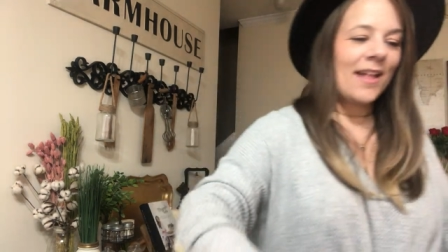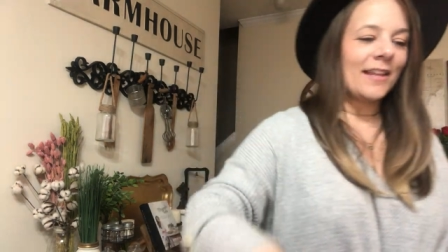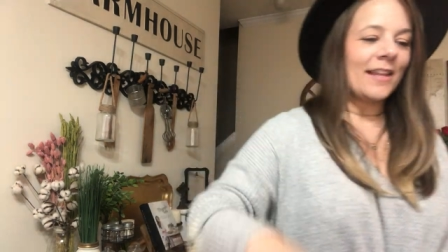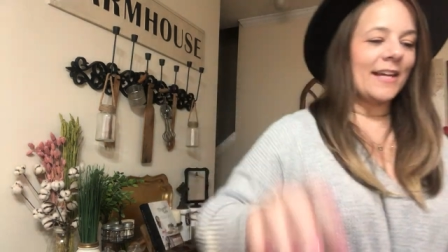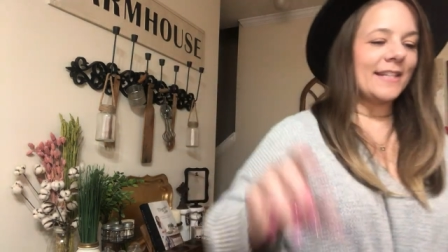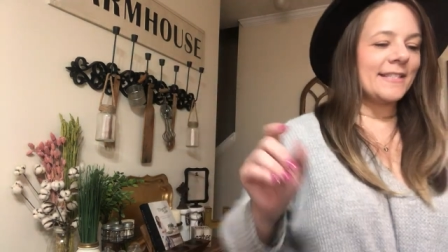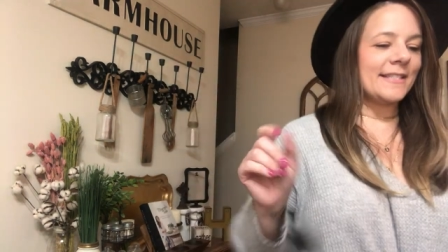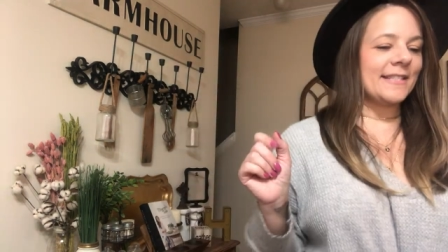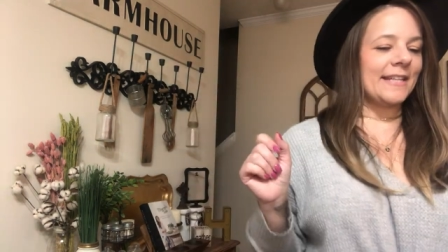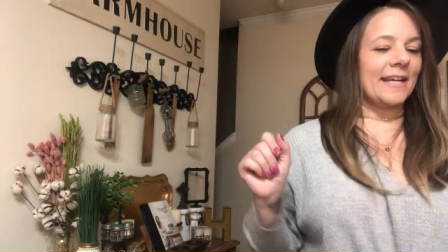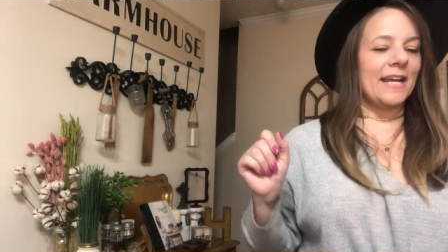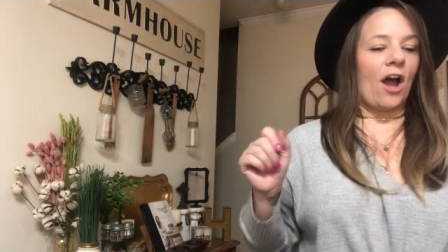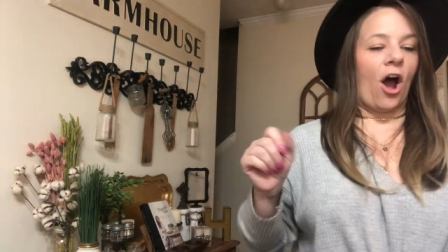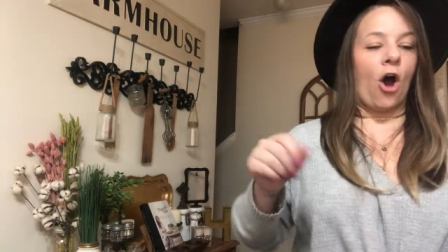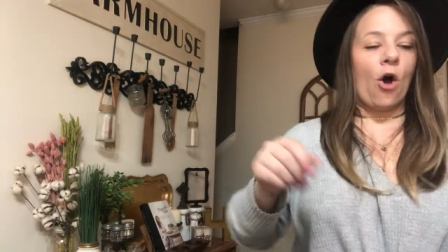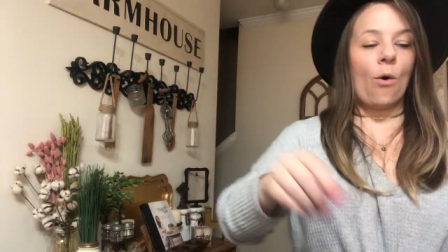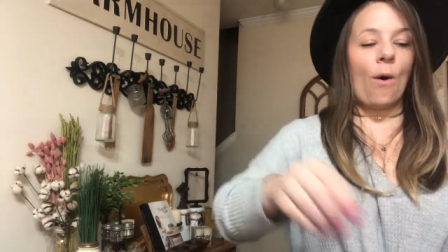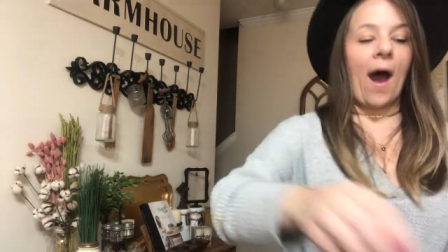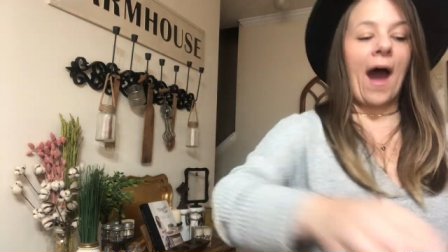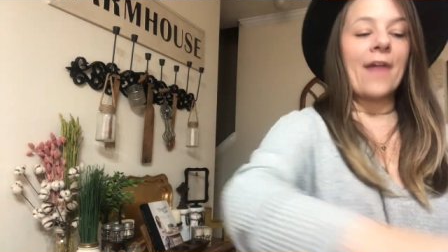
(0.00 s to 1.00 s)
Let's see.
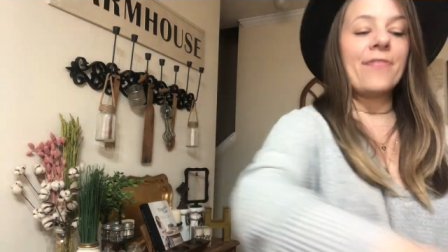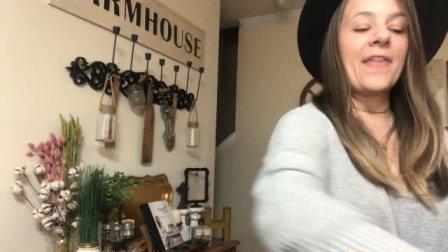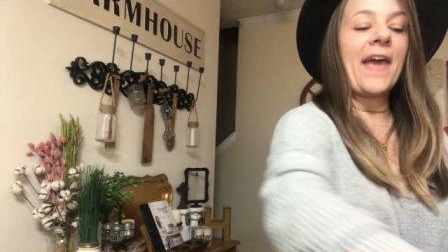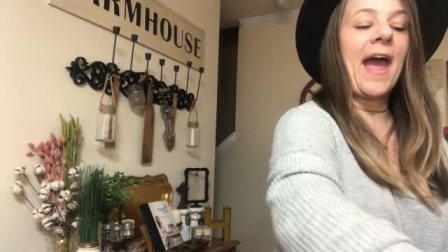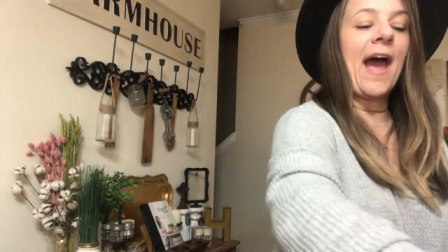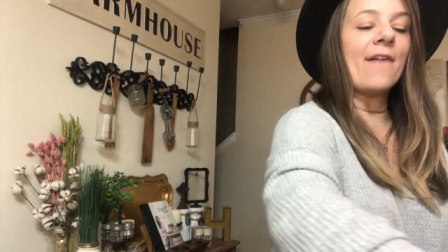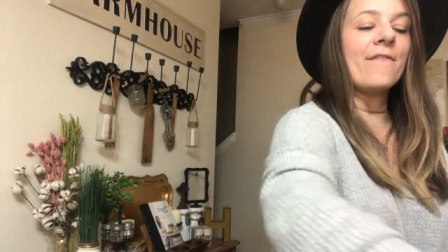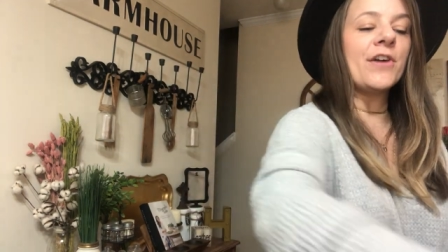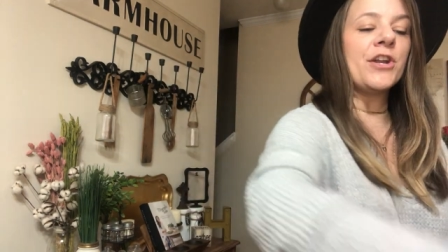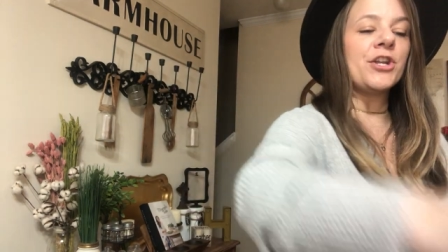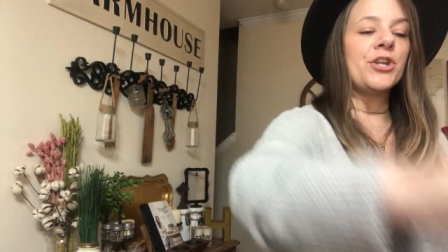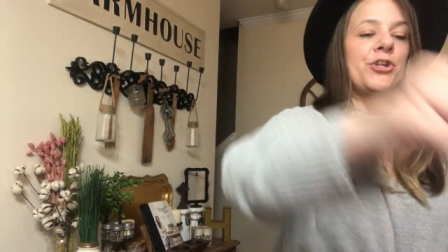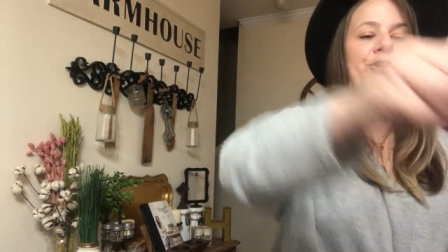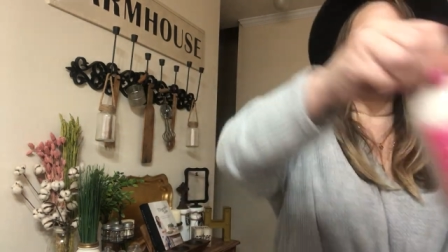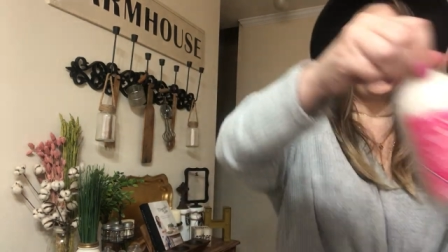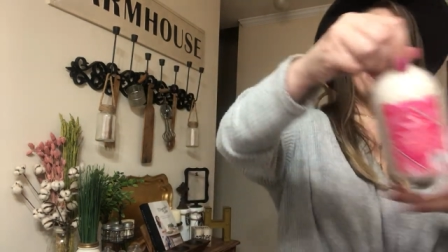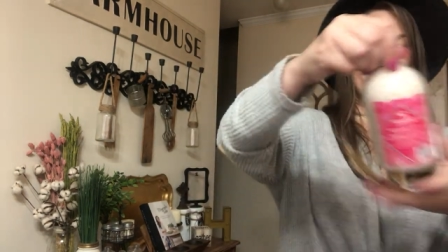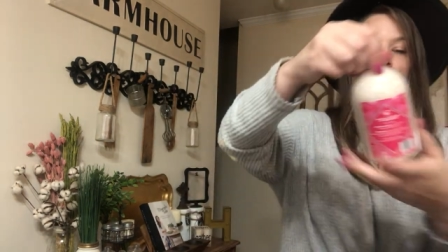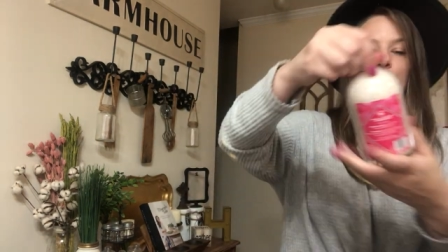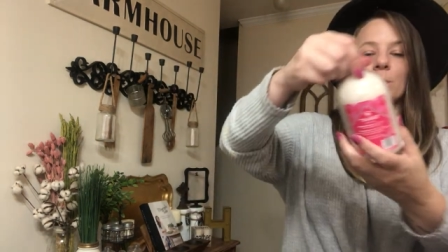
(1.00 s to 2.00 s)
Oh, they have a
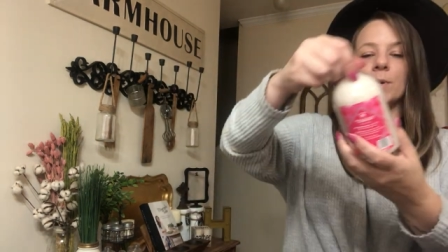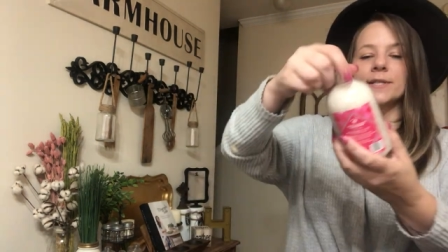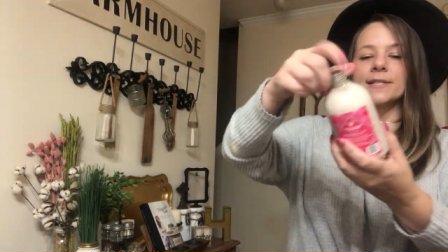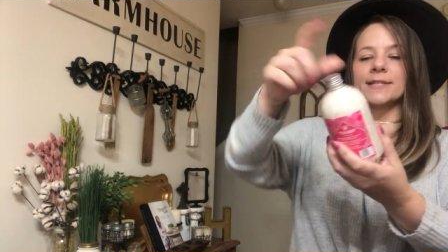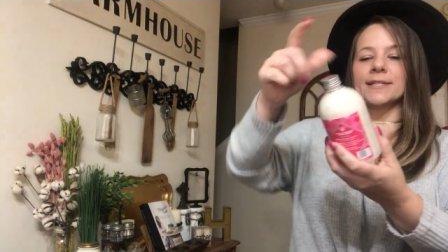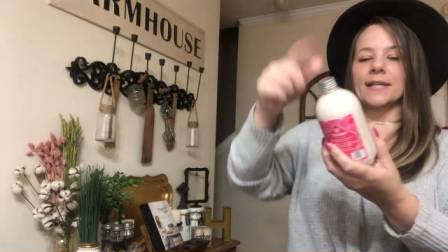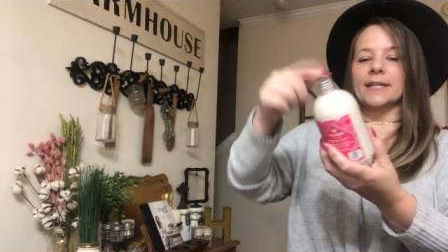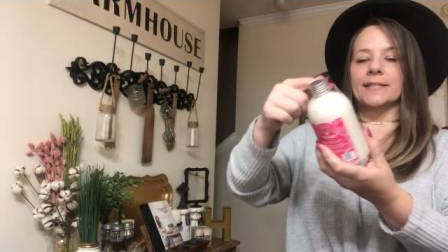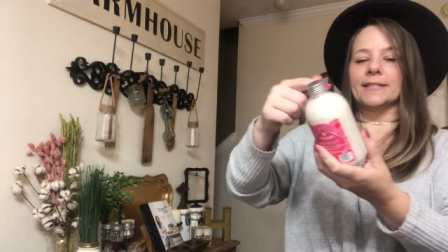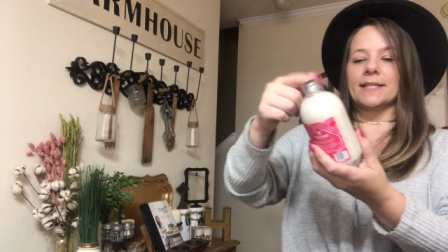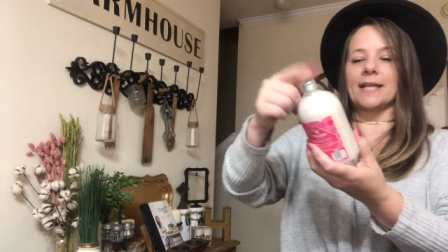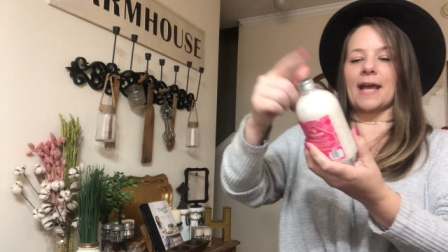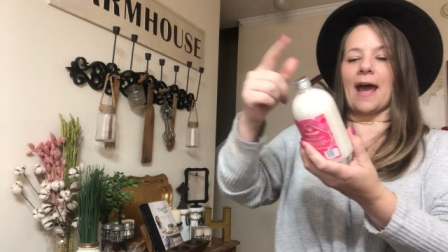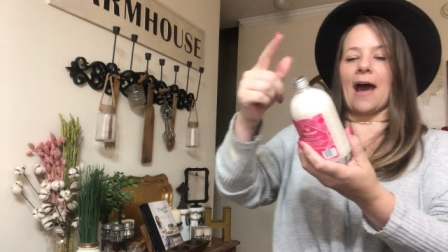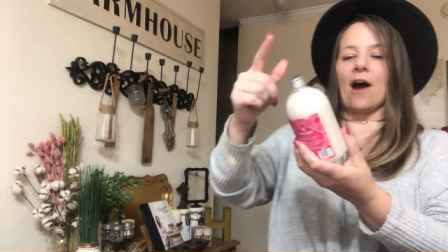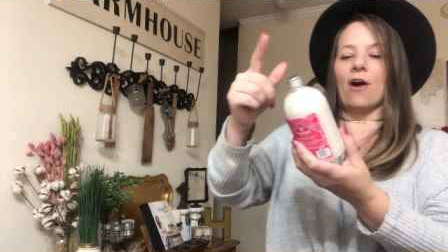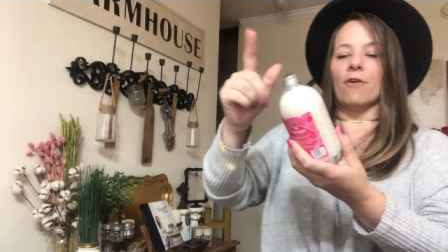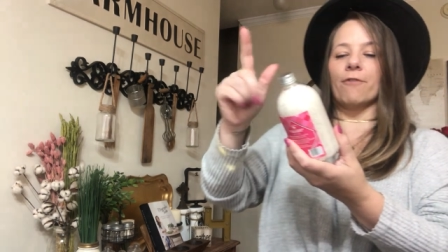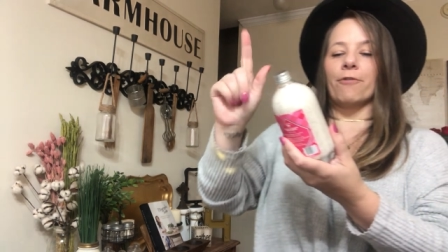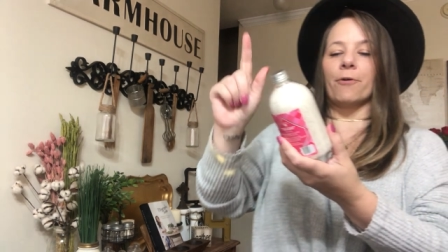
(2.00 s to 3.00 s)
new scent
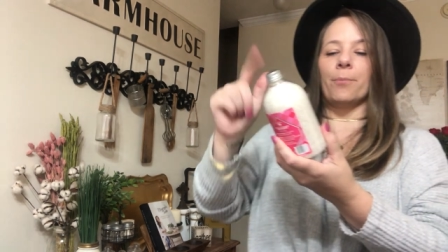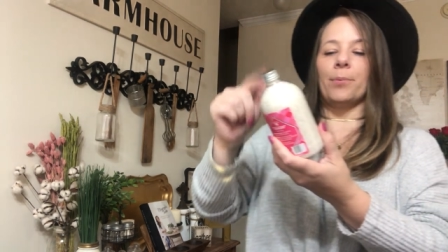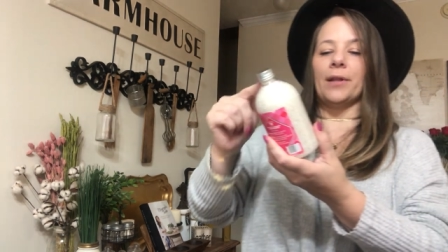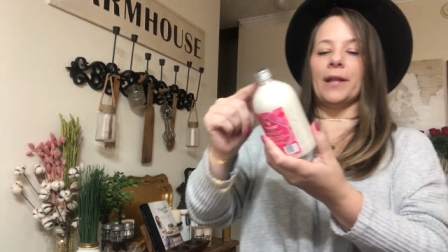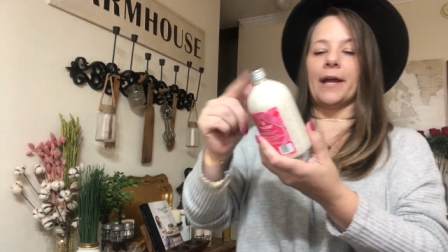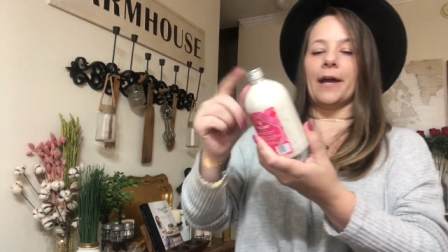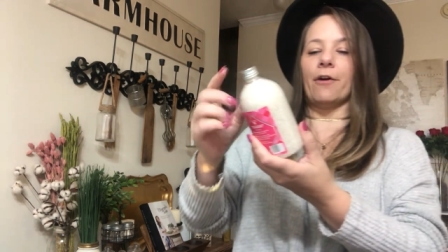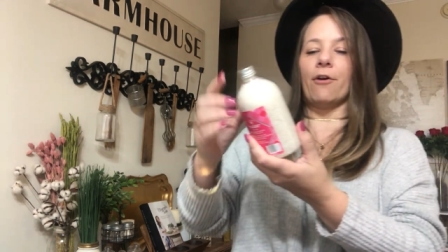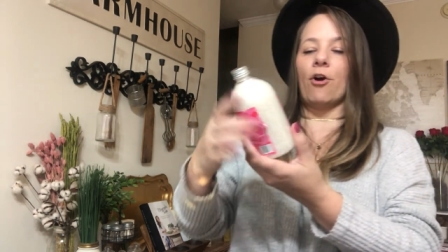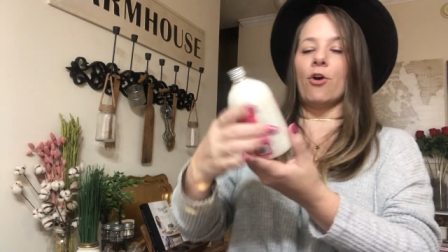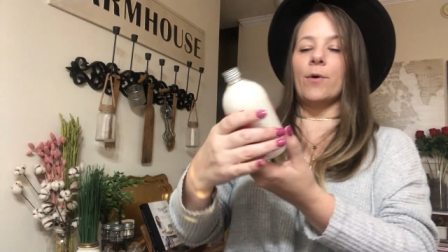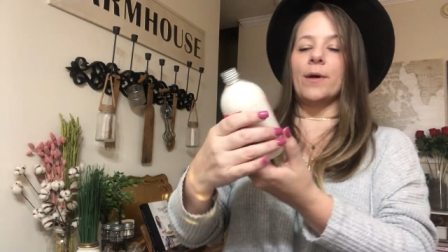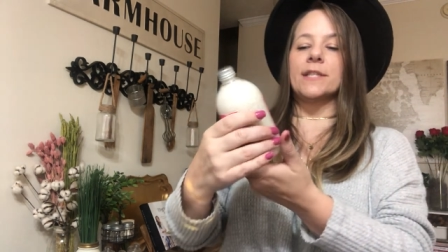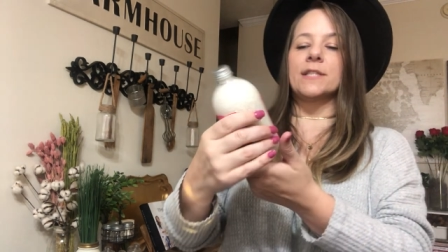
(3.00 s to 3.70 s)
out for Bolero.